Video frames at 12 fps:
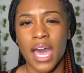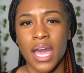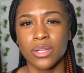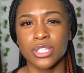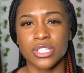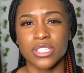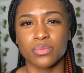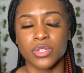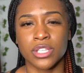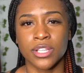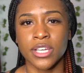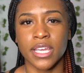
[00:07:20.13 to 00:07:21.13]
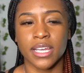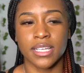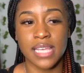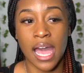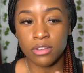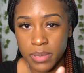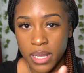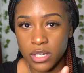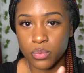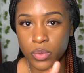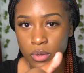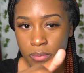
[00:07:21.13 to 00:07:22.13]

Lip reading: I just was looking because we